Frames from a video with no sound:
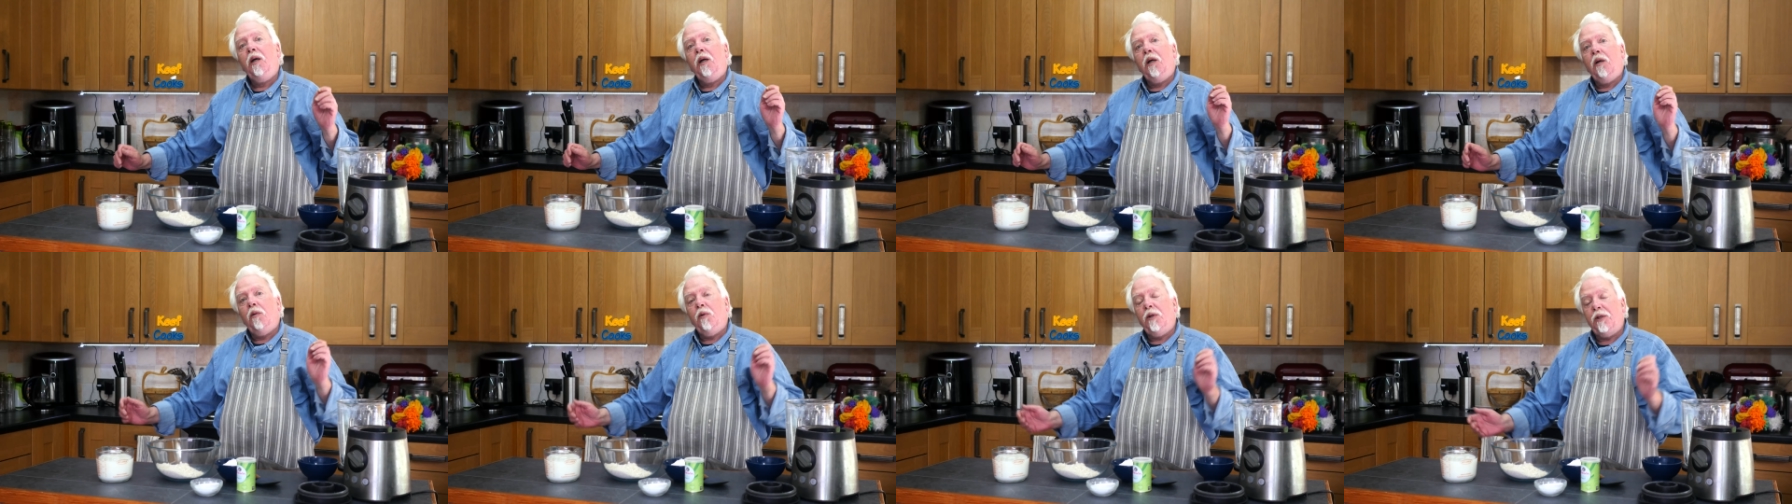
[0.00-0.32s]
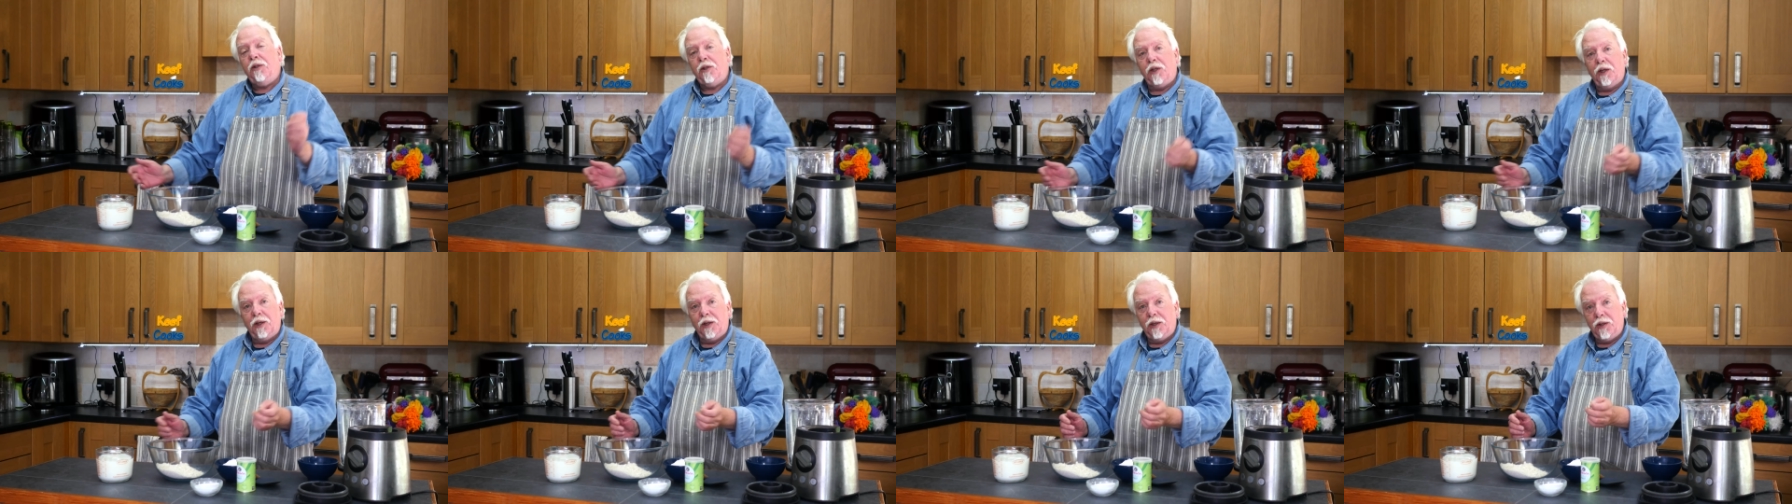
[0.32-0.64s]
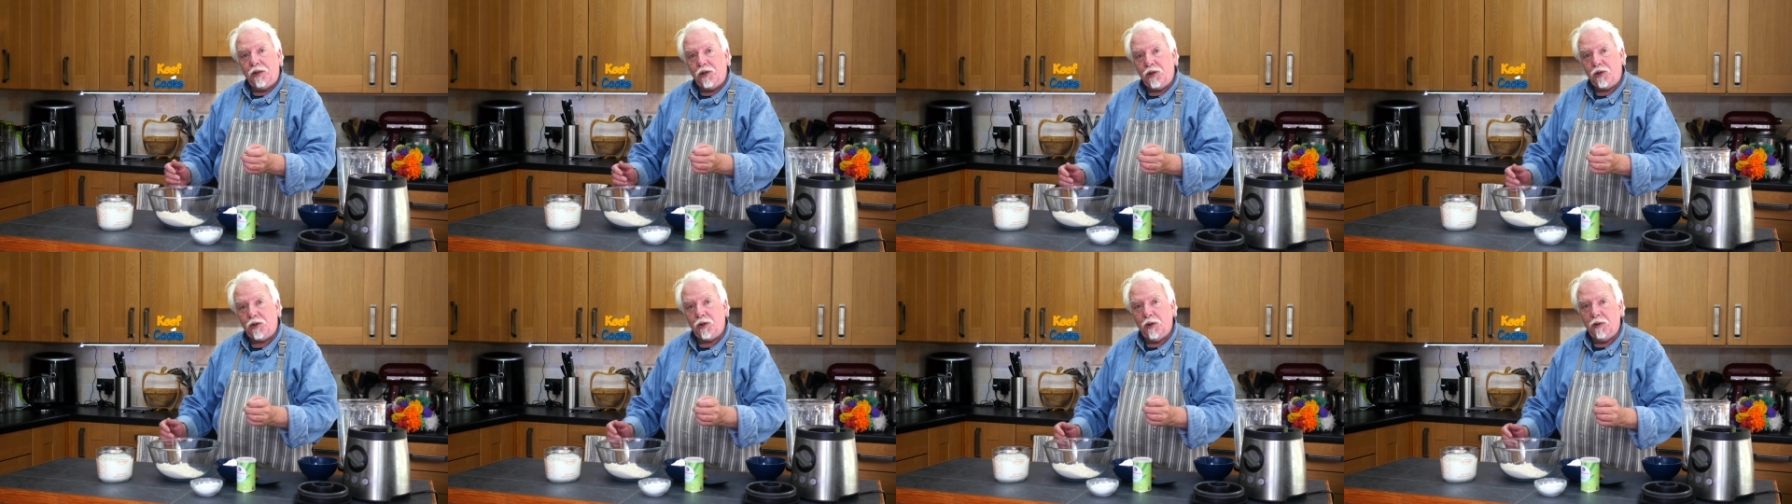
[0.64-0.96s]
which
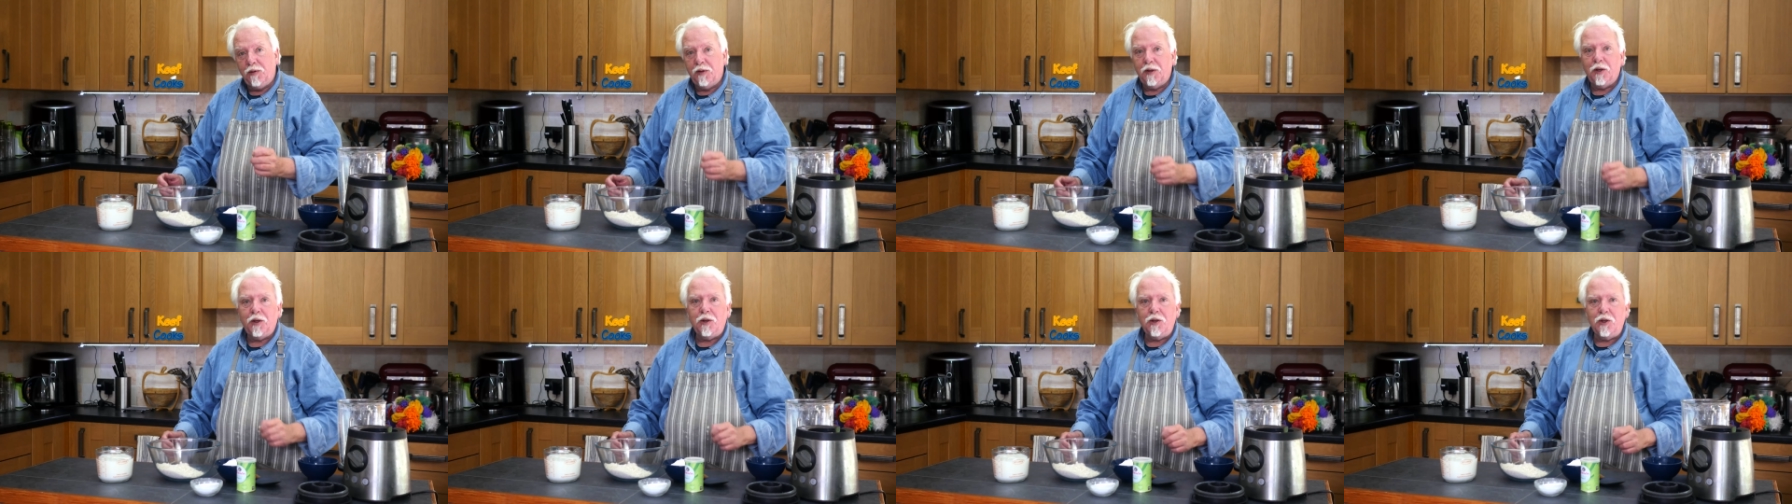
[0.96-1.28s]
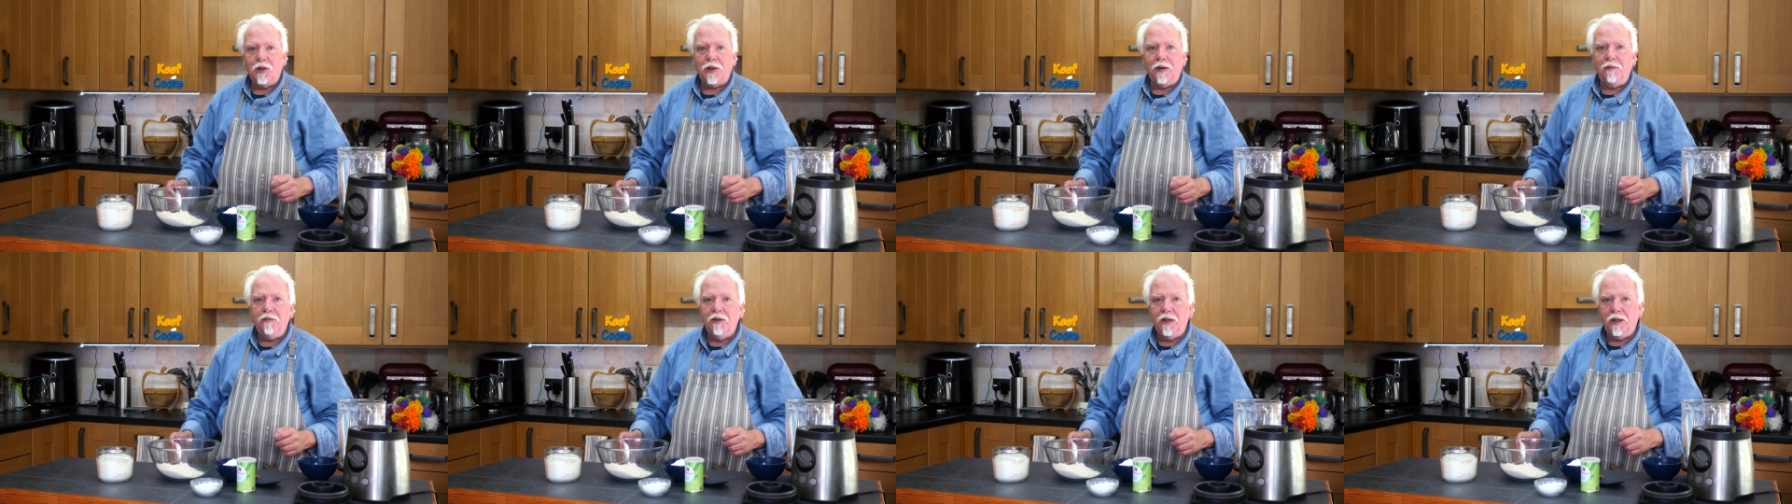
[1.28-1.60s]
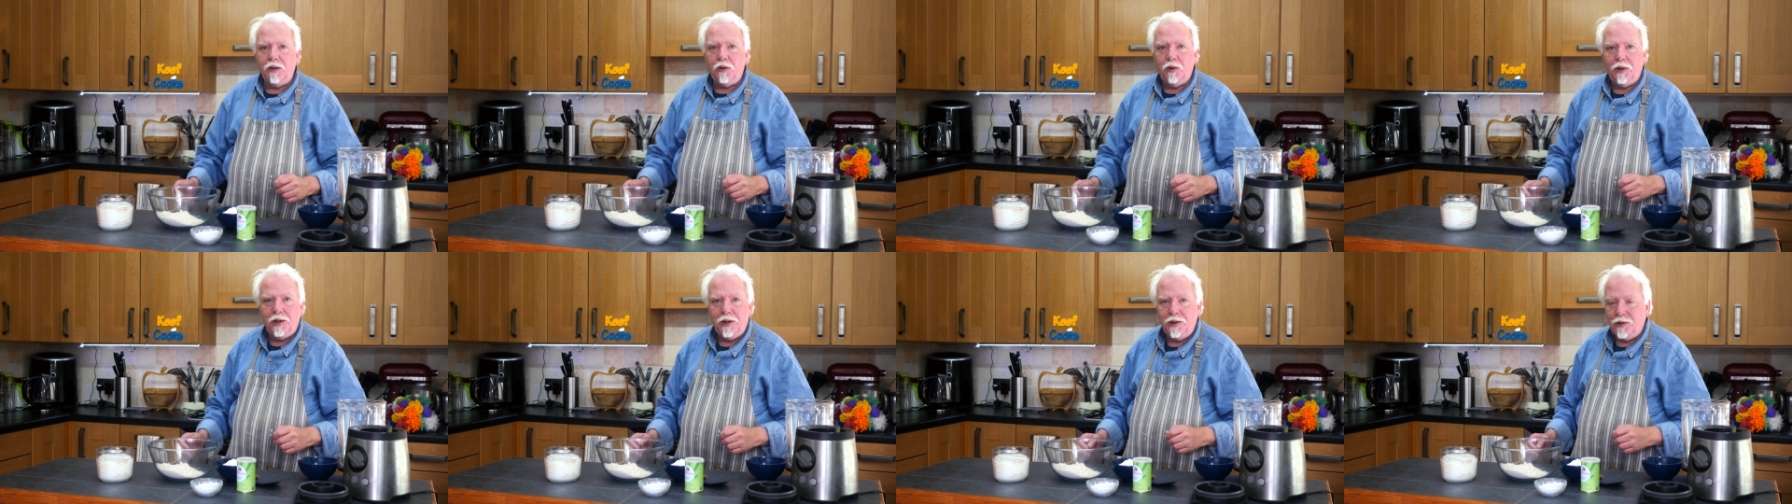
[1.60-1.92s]
is 37
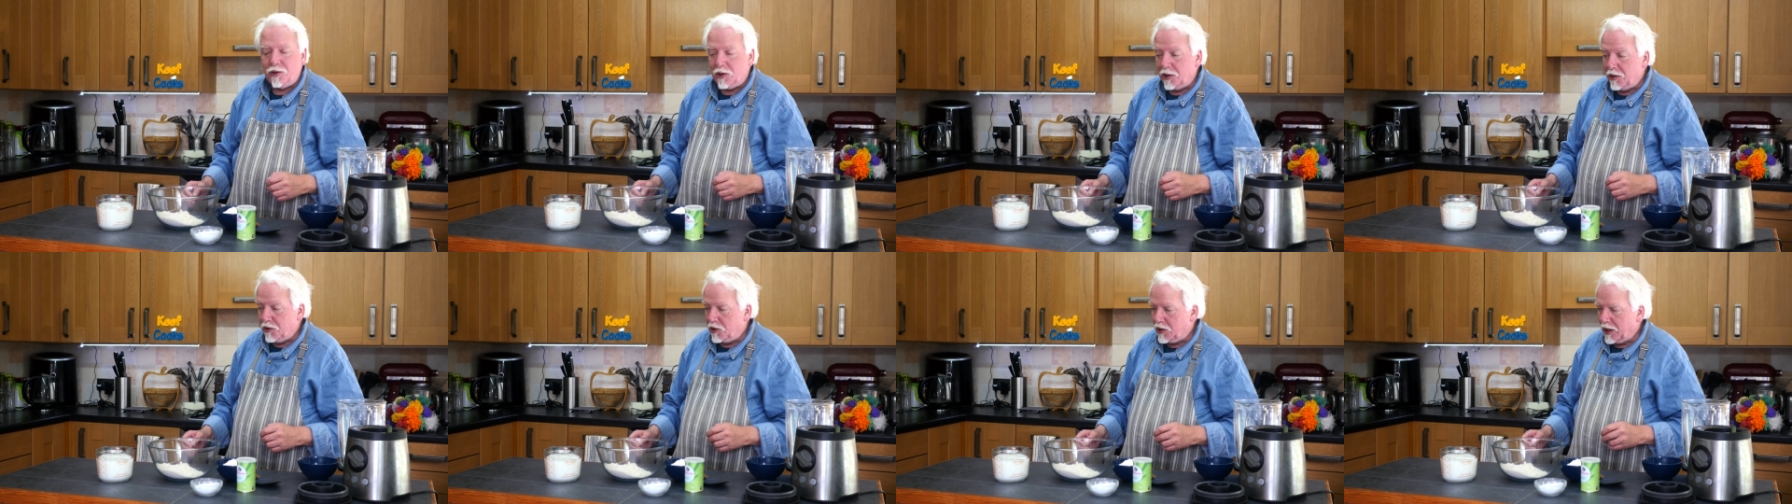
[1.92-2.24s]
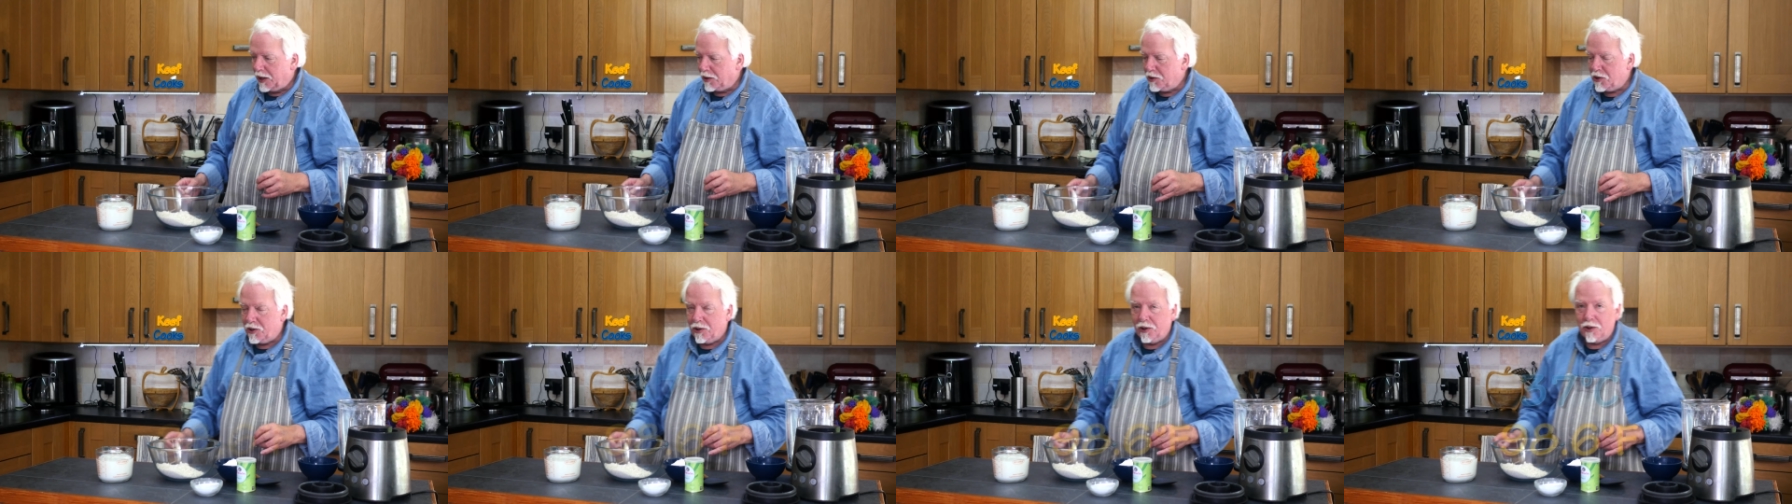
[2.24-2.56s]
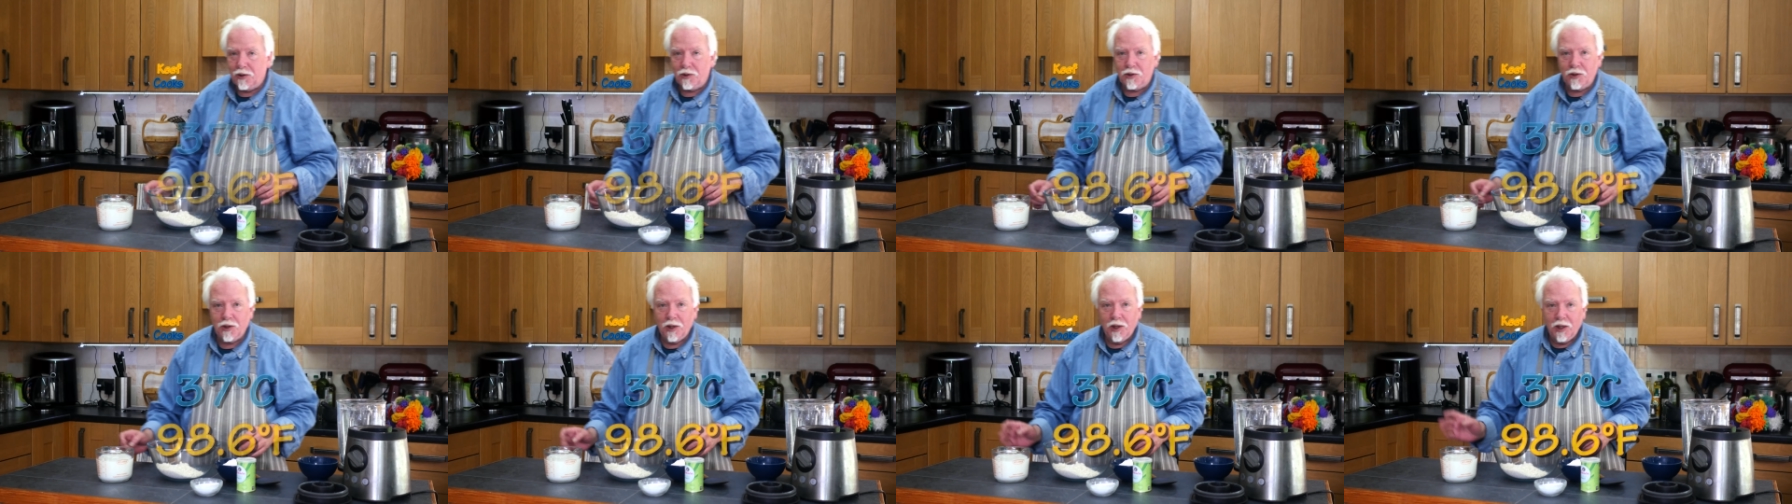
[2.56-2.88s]
degrees
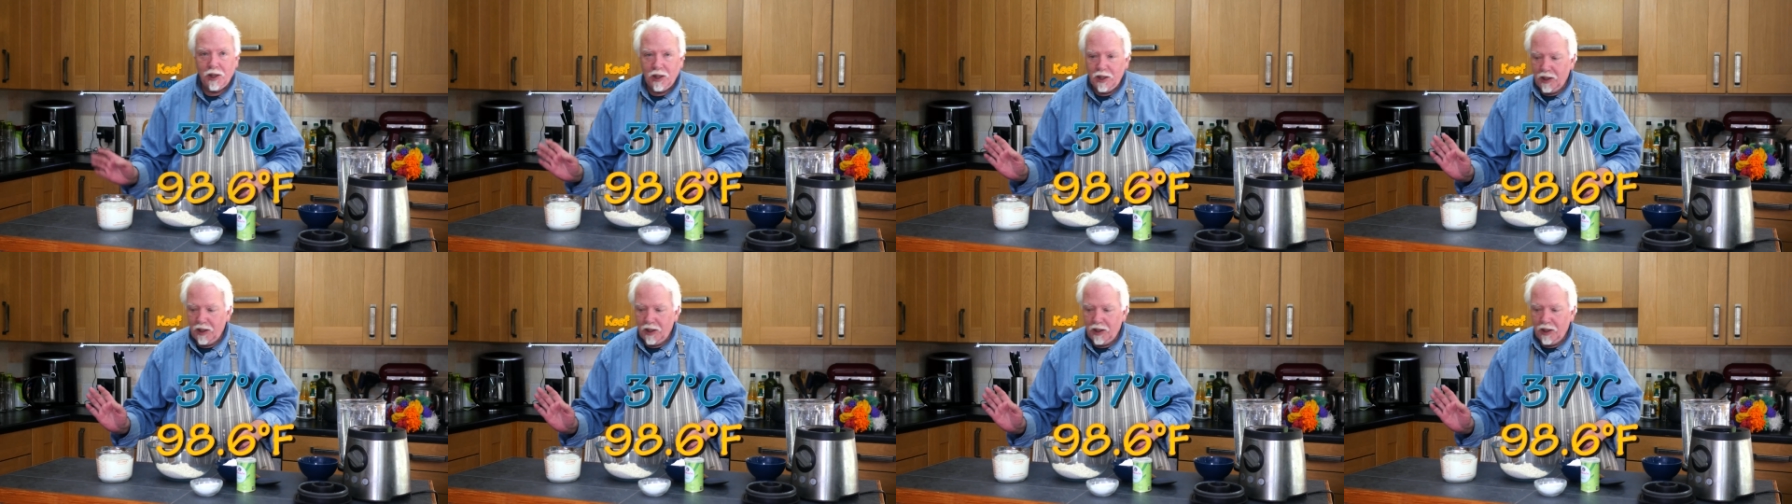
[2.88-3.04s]
Celsius.